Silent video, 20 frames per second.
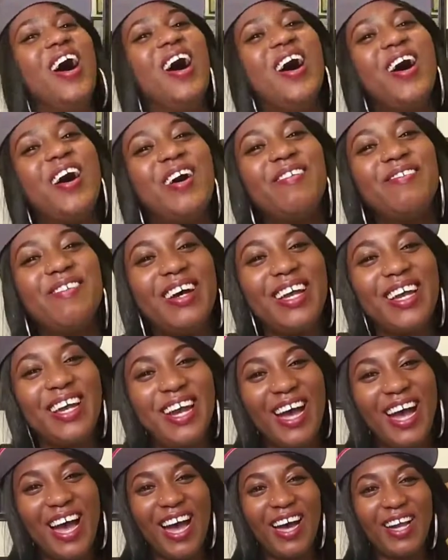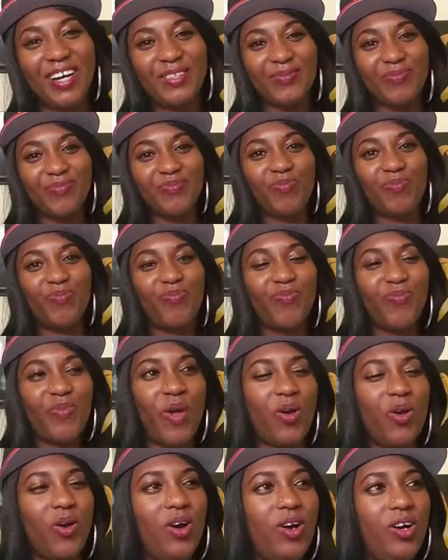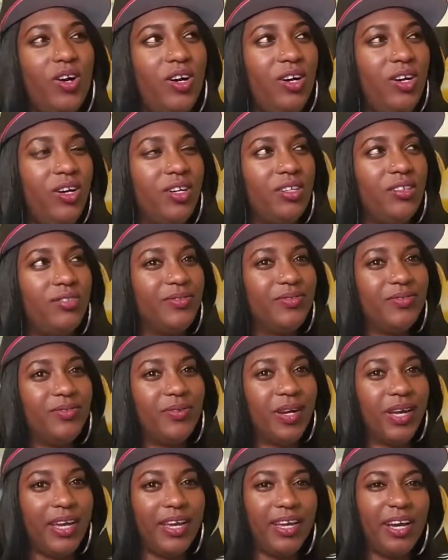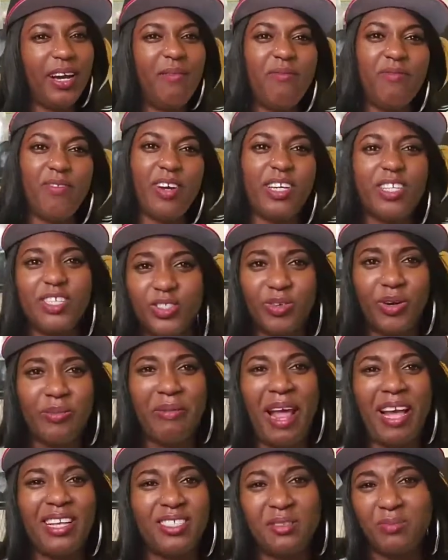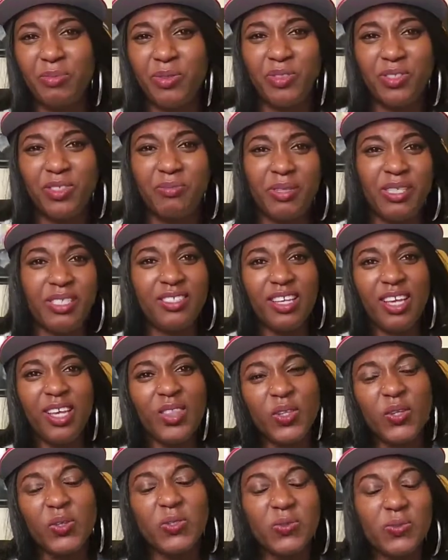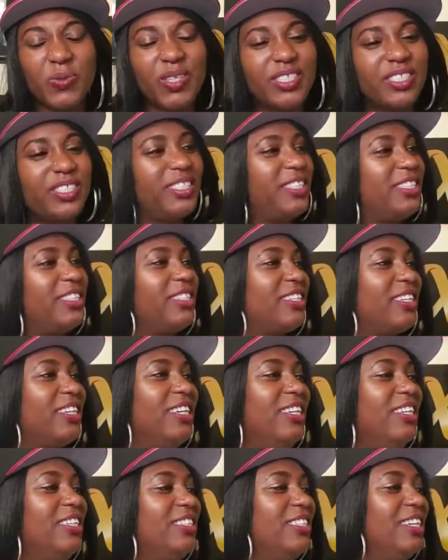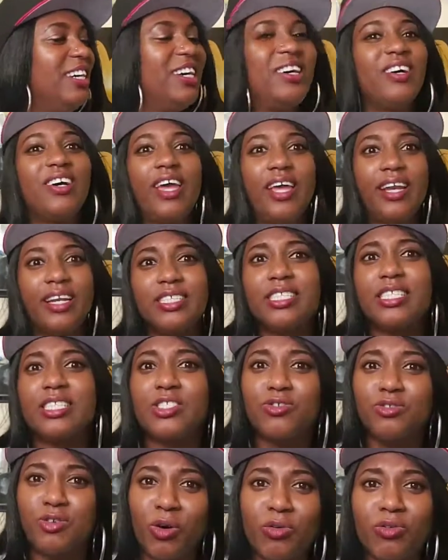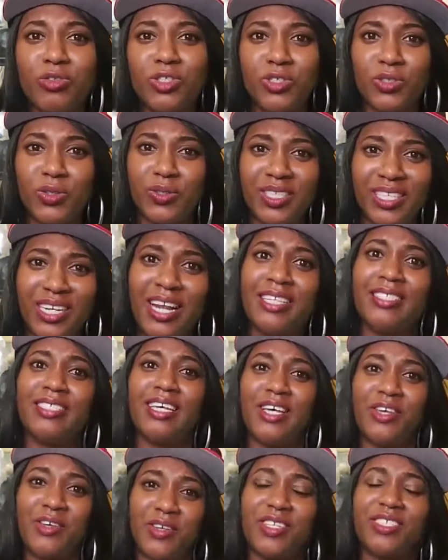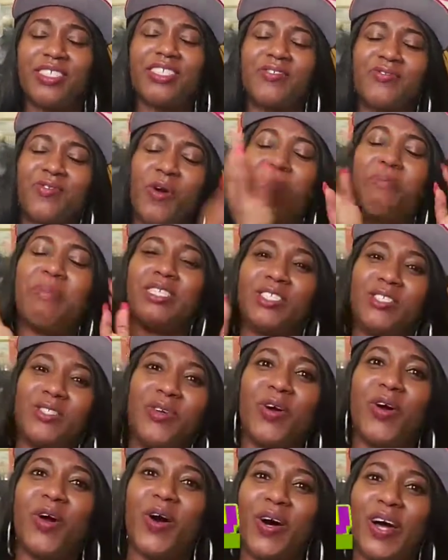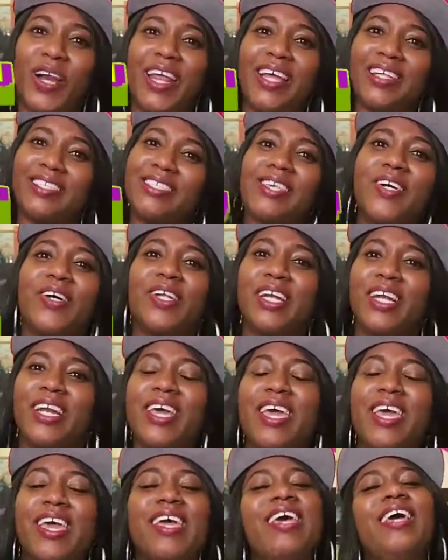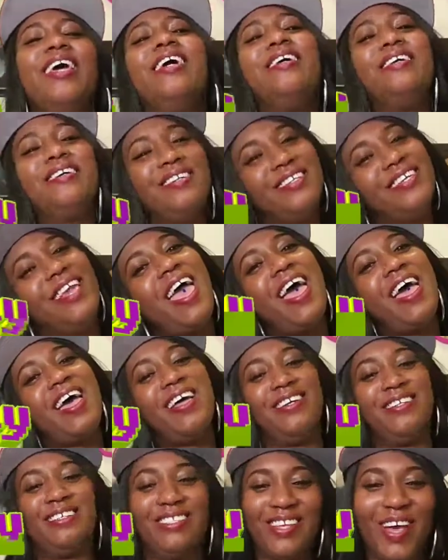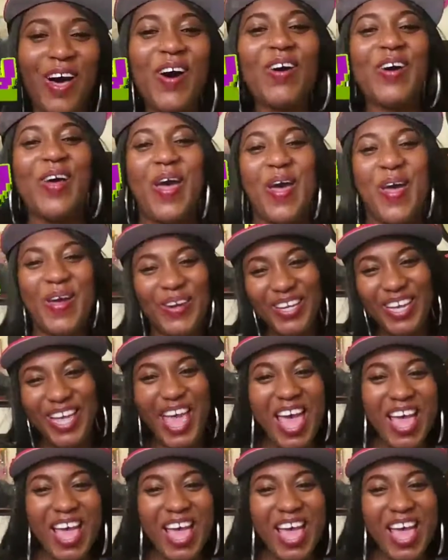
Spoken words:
Oh my god. Wait, I'm very sure I'm not supposed to be saying those words here. Okay, this is grown show. Did I tell you this is for a mature audience only? Yes, okay.